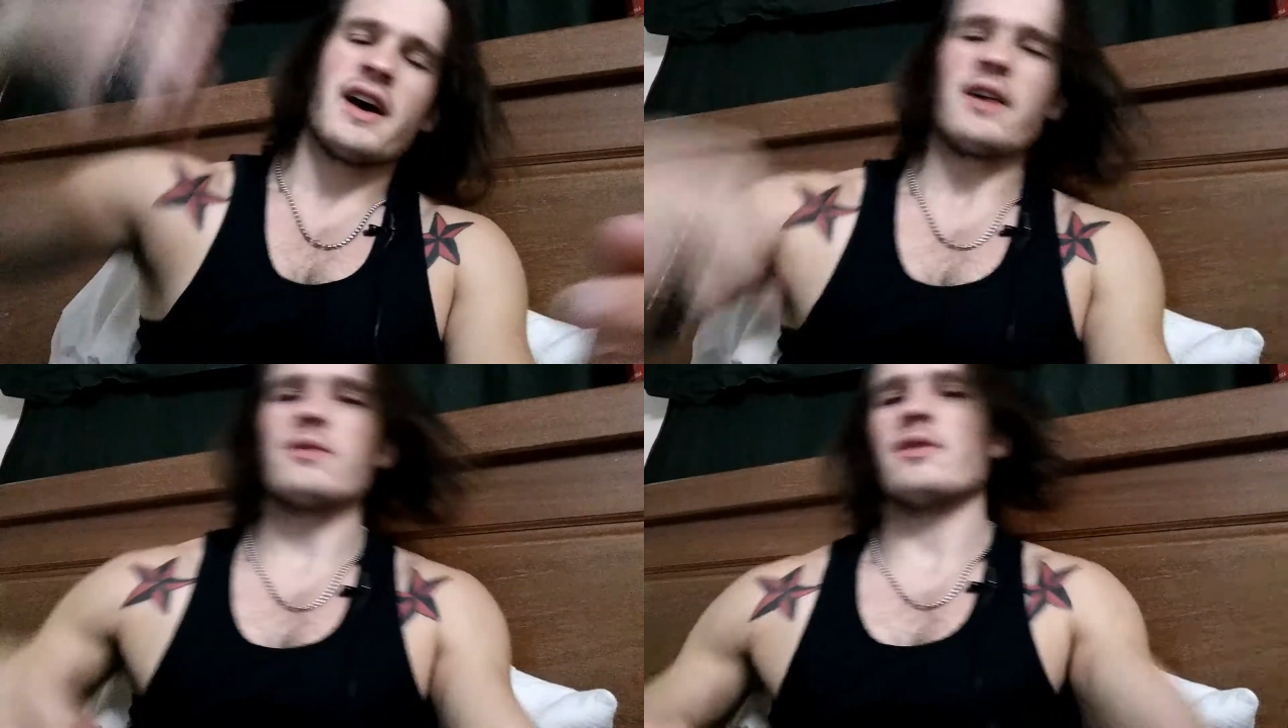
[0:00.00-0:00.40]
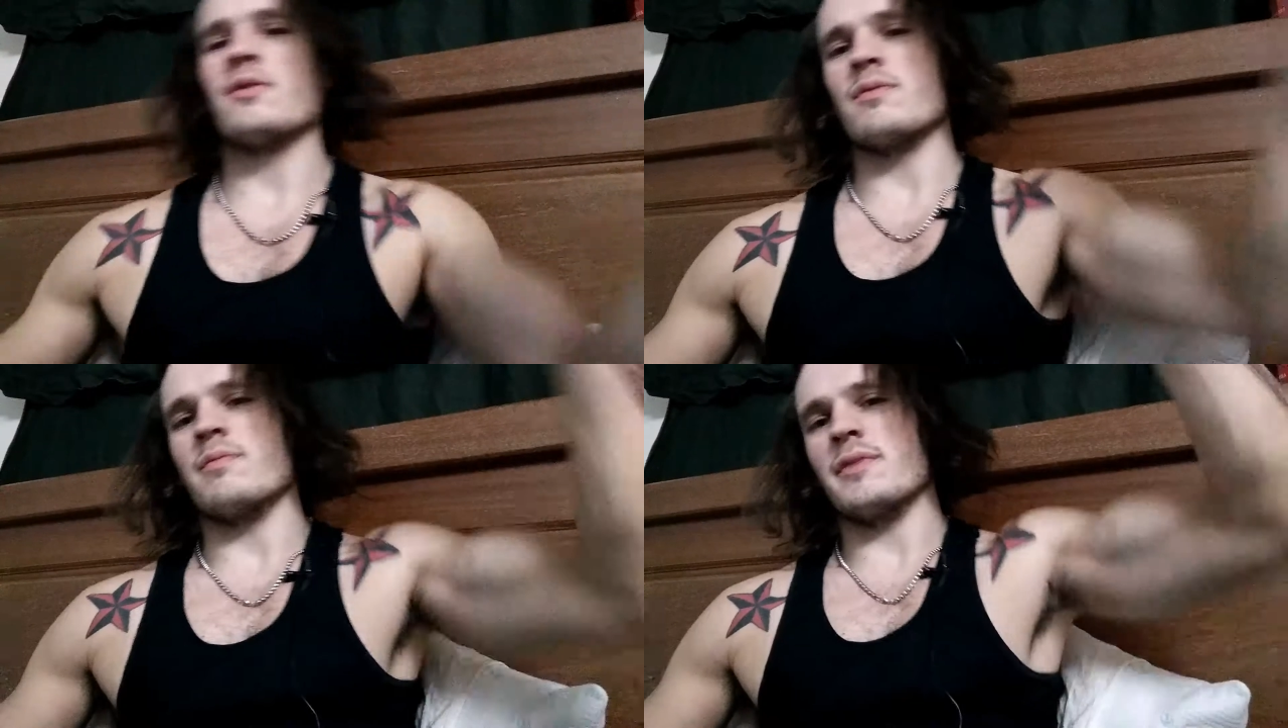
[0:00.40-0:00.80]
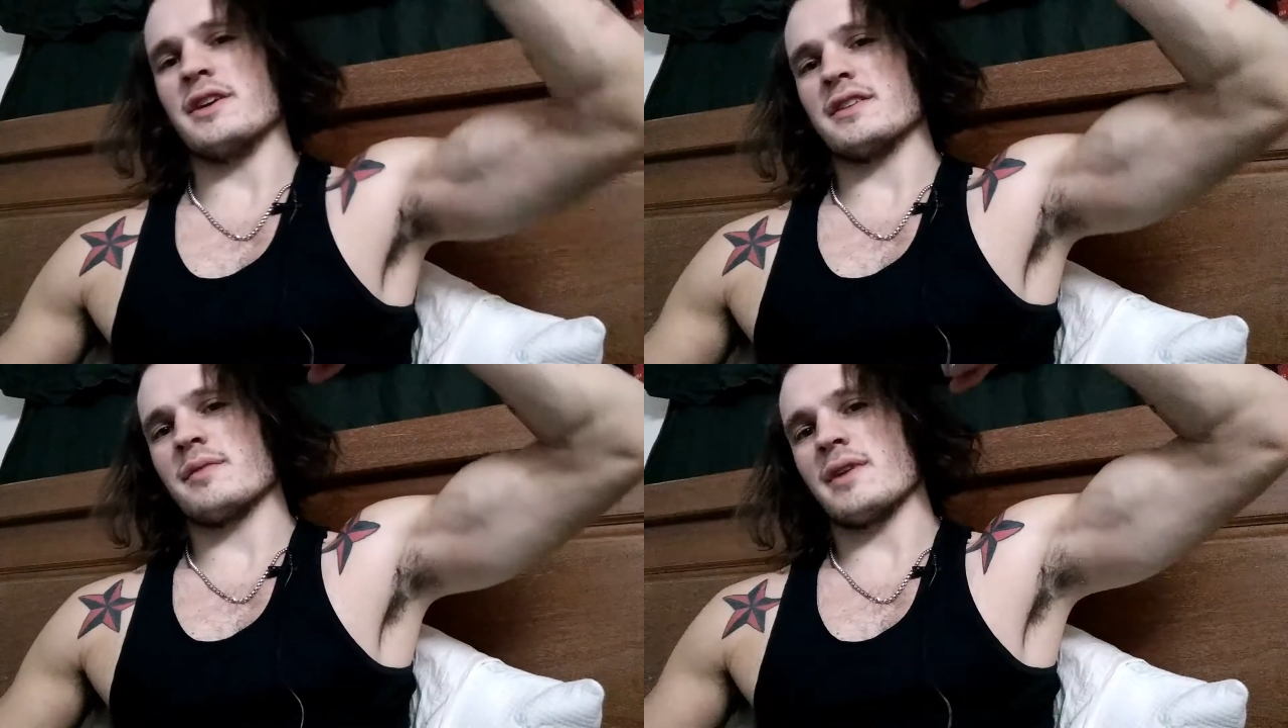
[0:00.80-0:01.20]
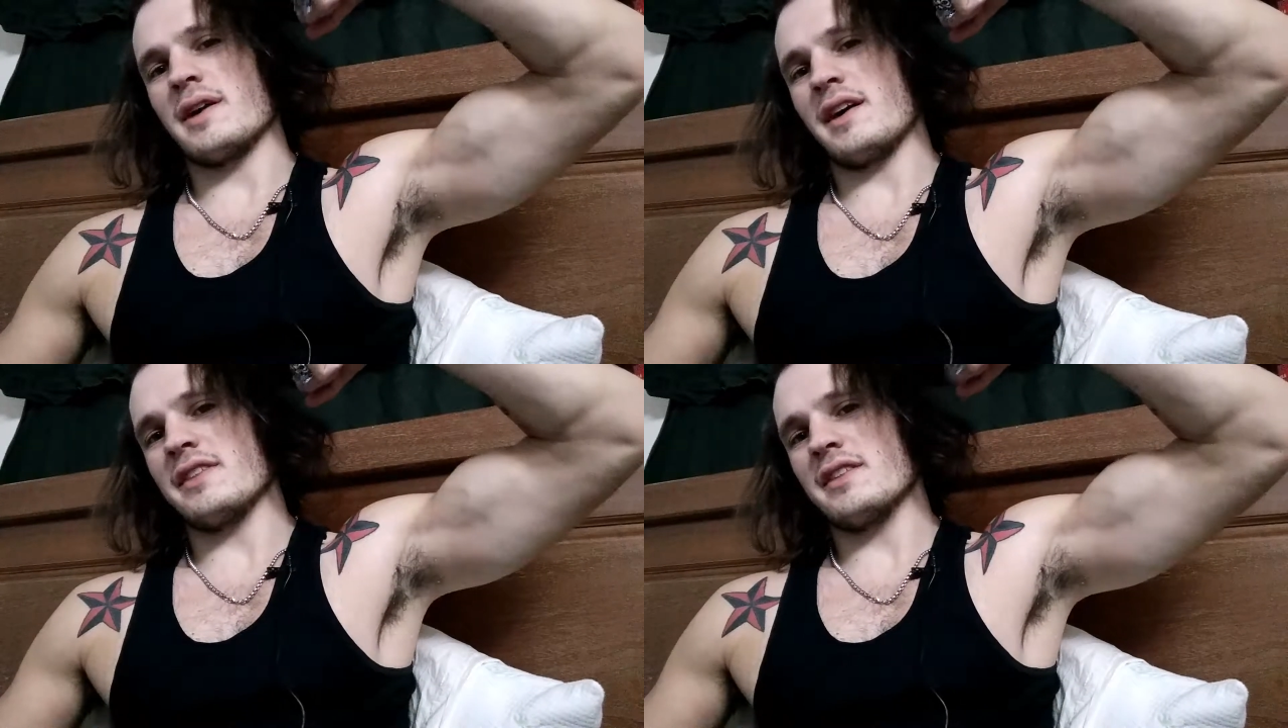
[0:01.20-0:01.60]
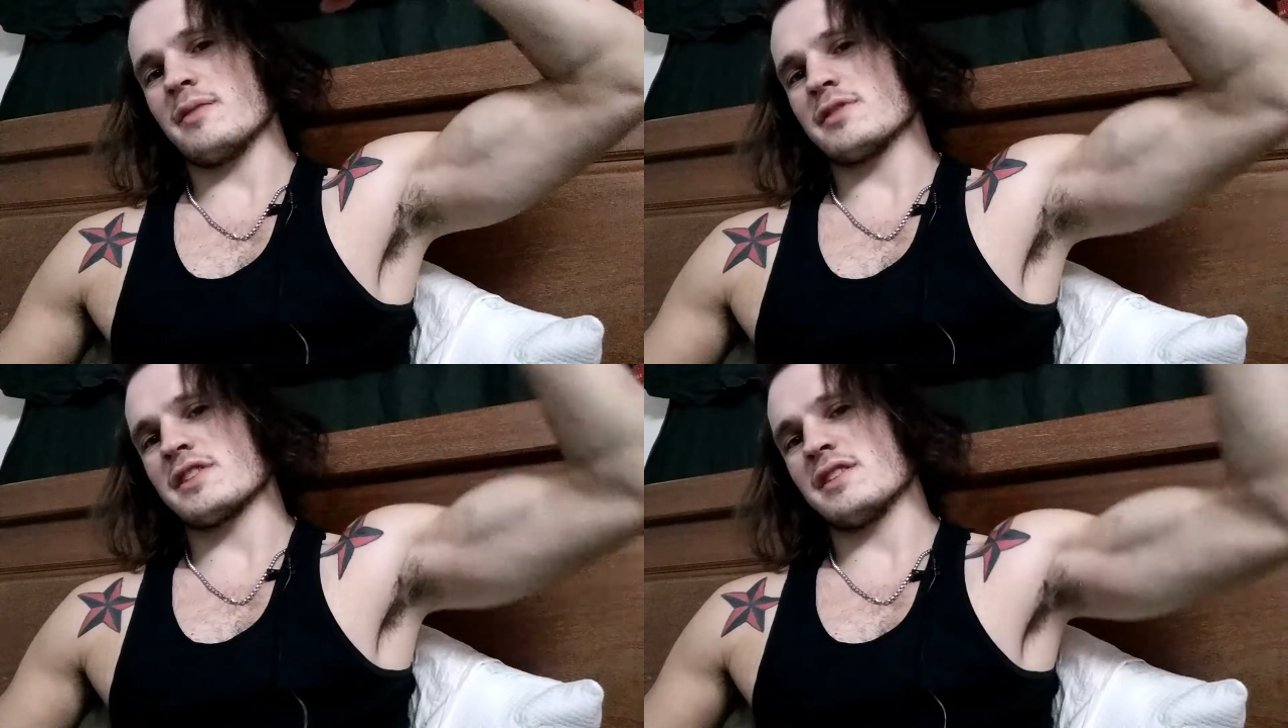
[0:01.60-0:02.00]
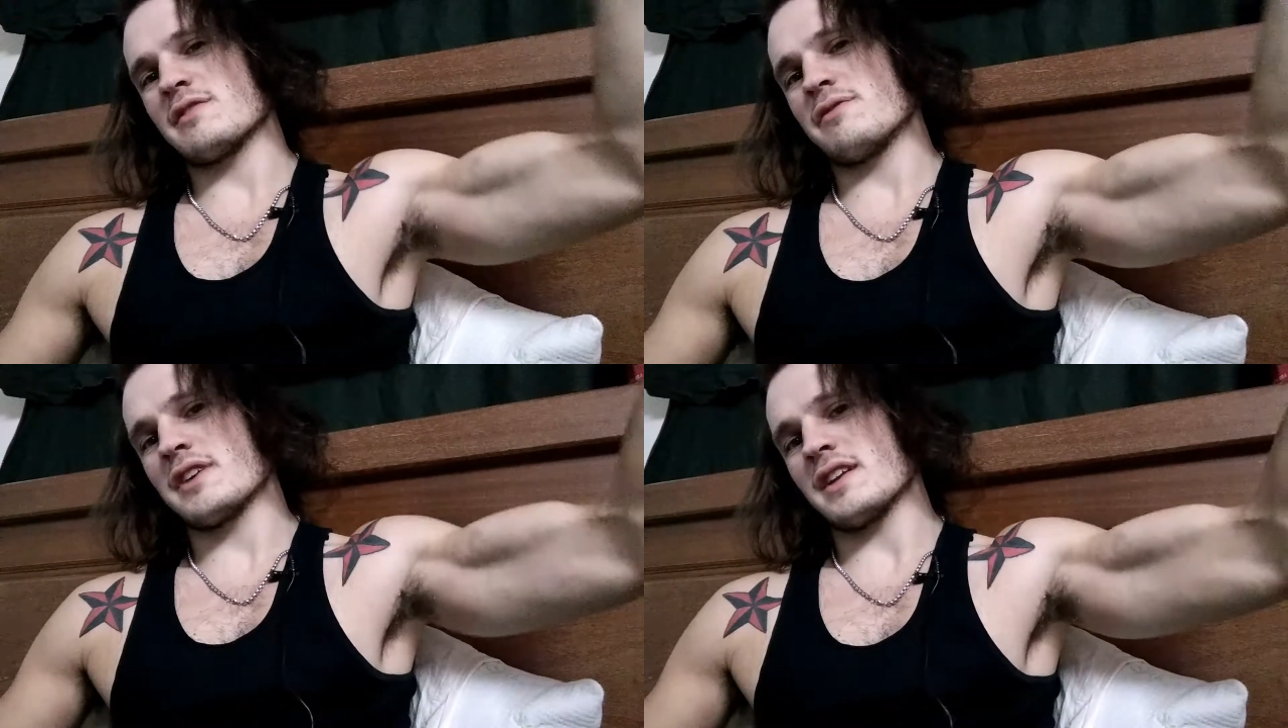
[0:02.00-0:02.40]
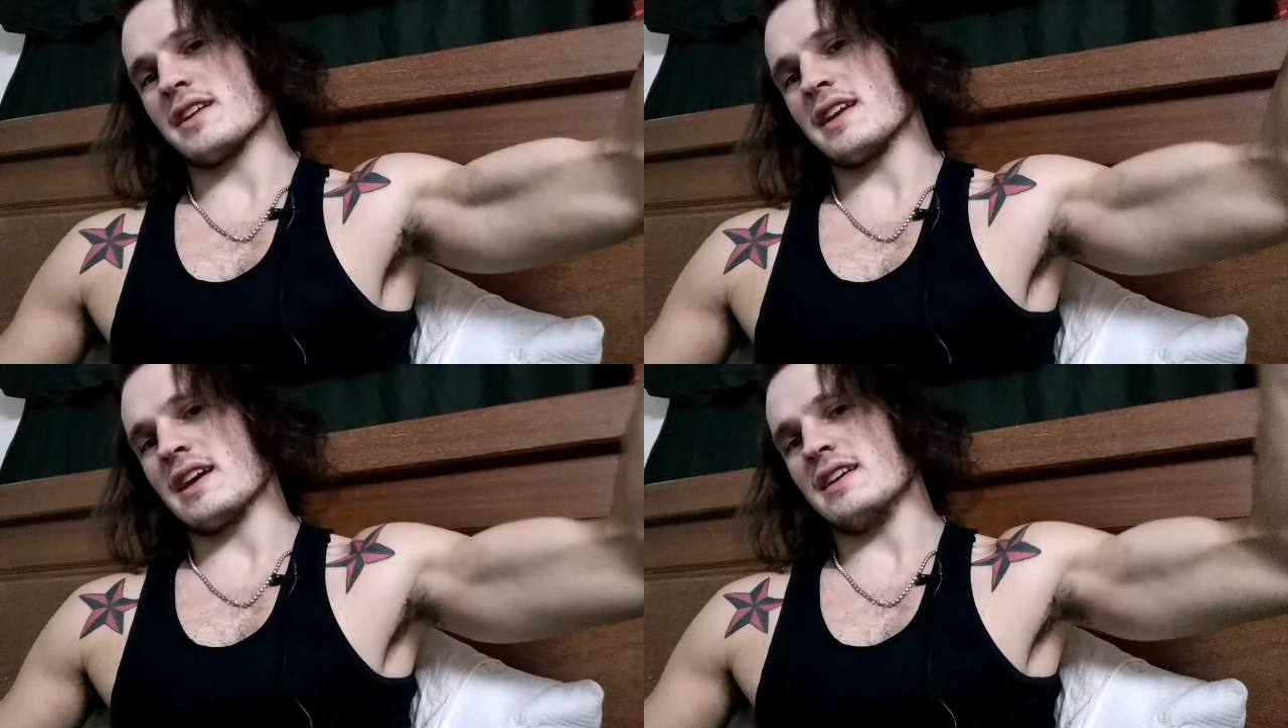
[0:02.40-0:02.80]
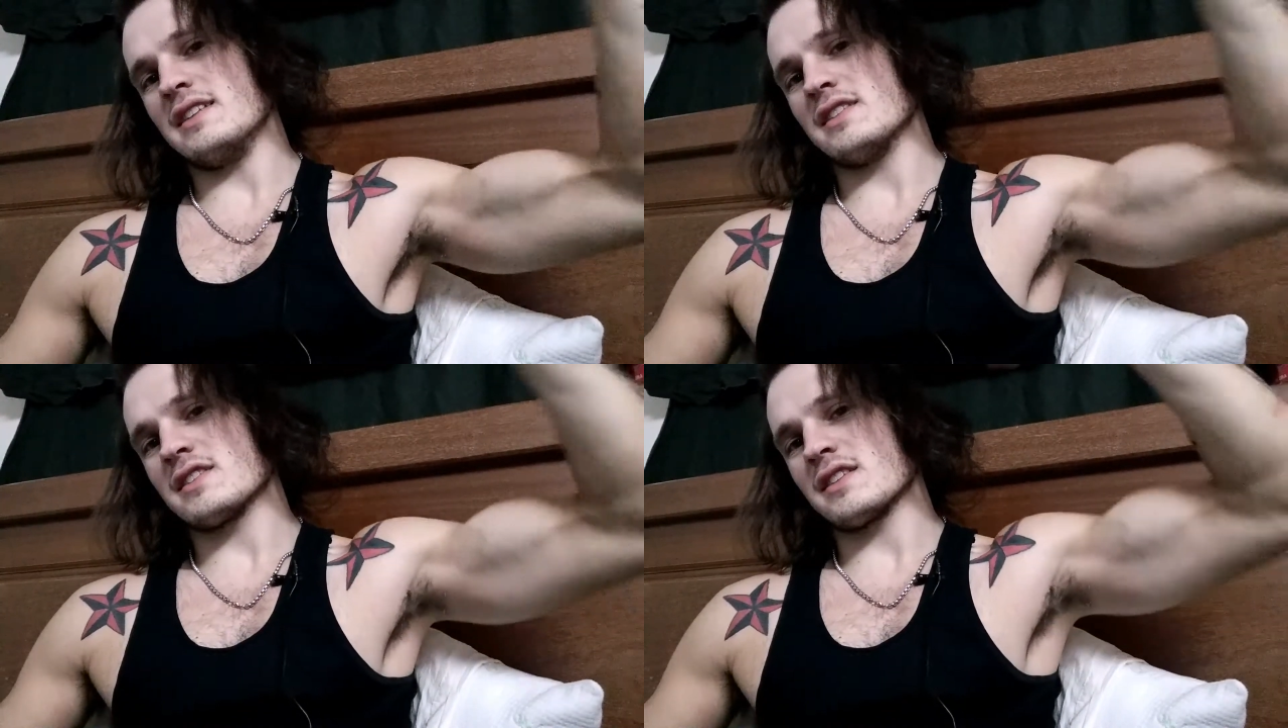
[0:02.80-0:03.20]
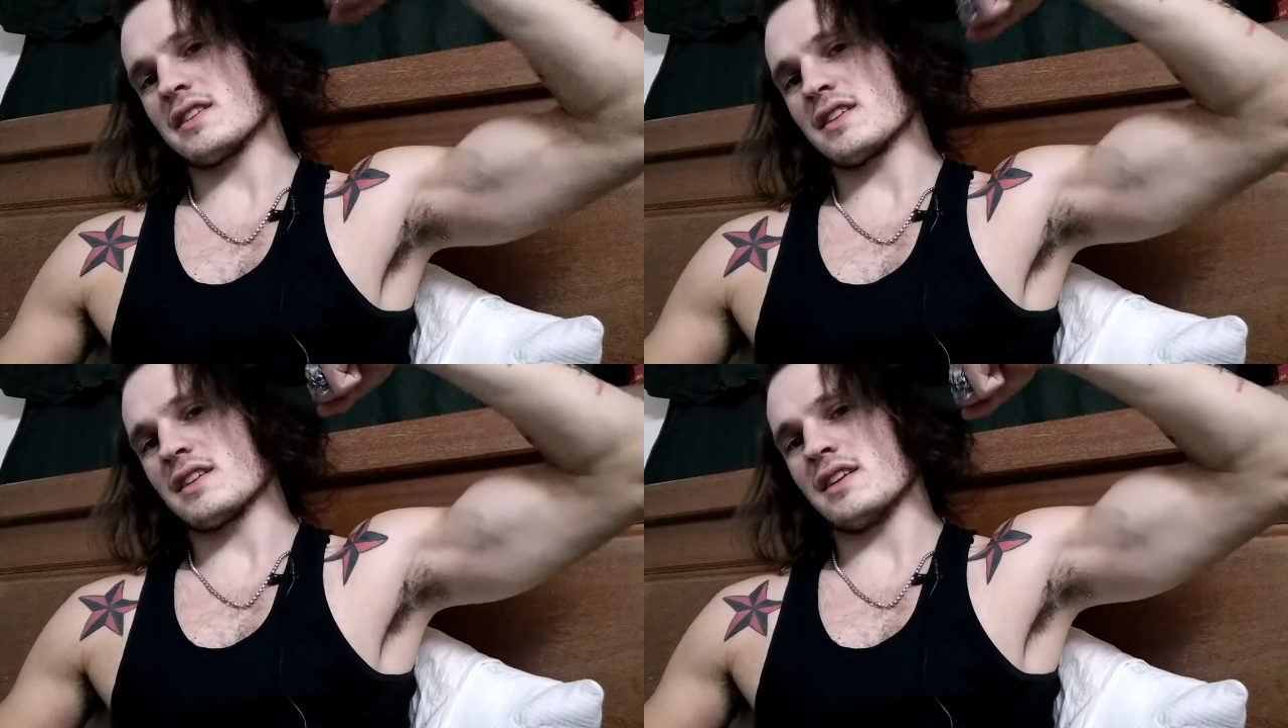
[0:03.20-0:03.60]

I don't know, man. I think I'm seeing fucking gains, like,